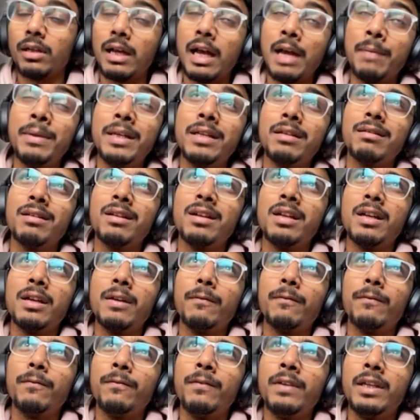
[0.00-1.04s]
I mean,
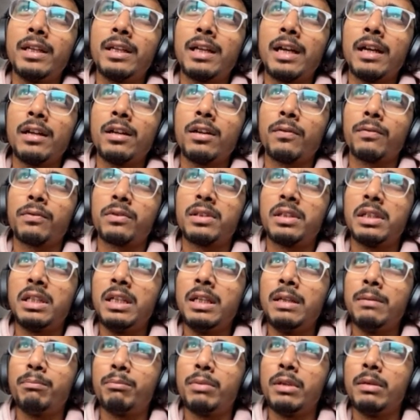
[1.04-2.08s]
we kind of
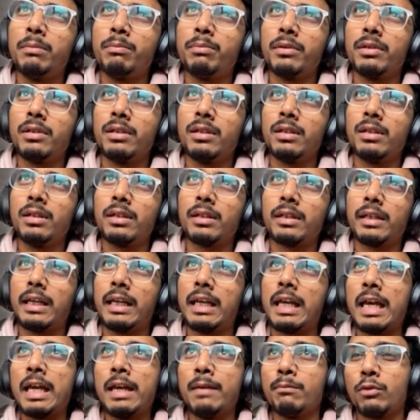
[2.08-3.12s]
three people
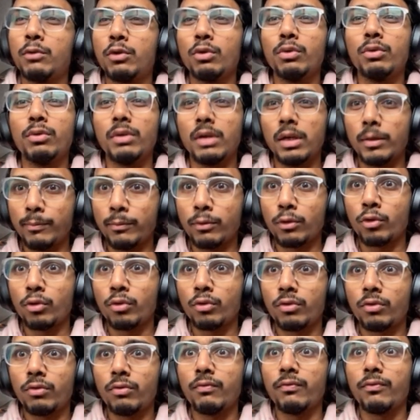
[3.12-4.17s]
came to
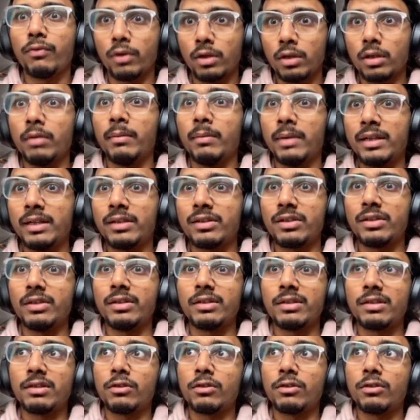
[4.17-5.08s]
abroad for the master's.